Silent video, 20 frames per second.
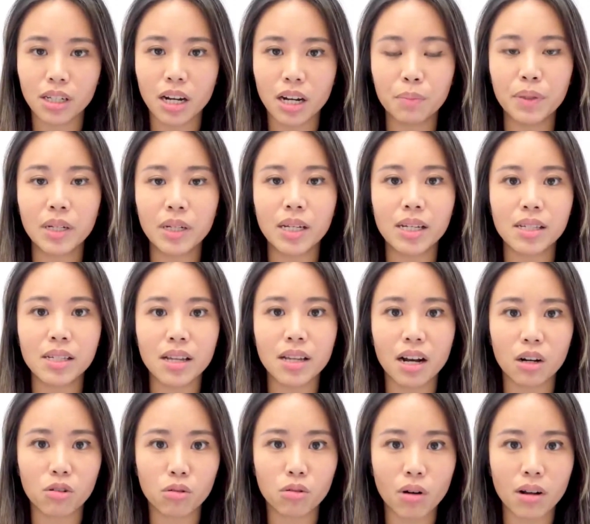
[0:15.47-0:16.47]

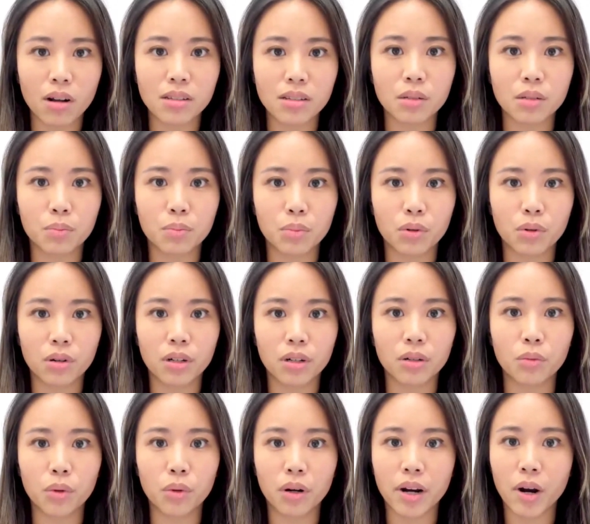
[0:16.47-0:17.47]
Companies across the
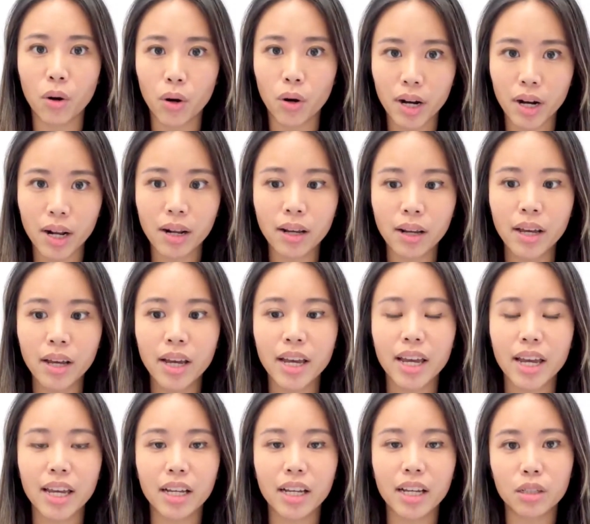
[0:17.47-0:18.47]
board were hurting,
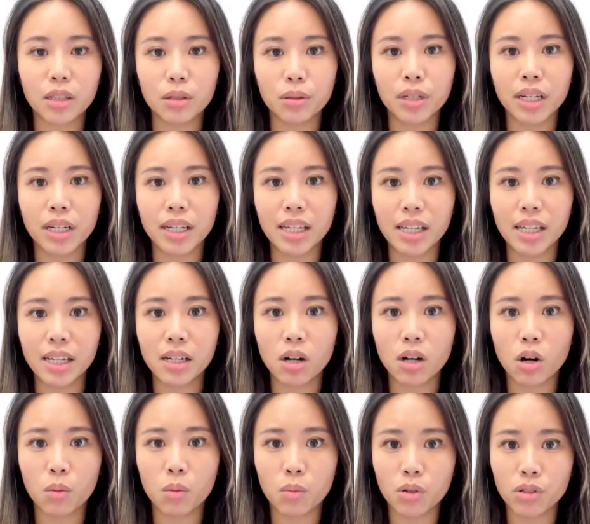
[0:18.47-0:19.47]
including
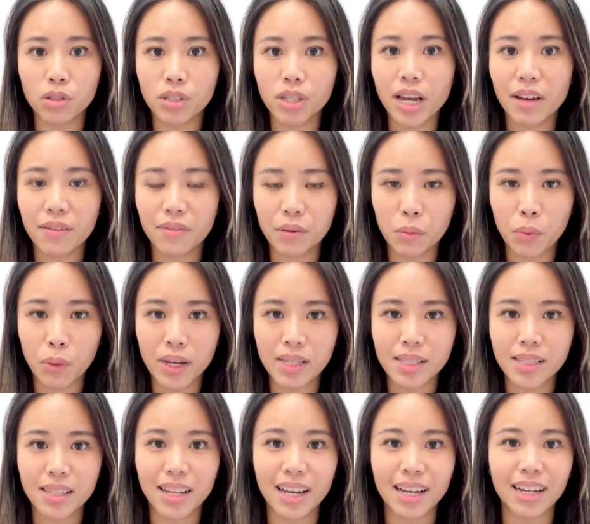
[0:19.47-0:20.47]
e-commerce
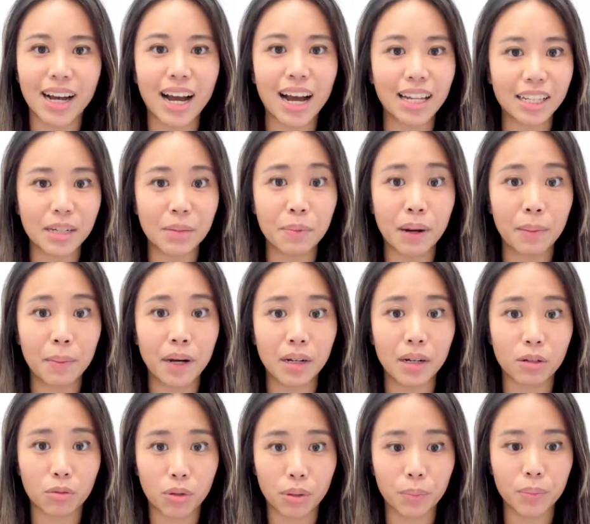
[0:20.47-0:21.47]
heavyweights like
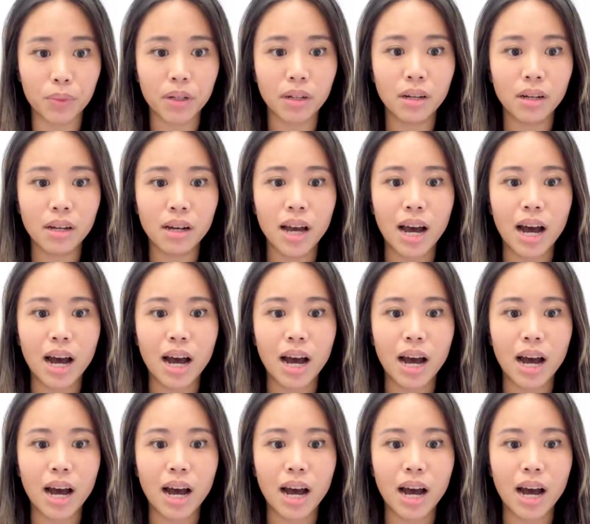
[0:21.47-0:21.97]
Alibaba Group.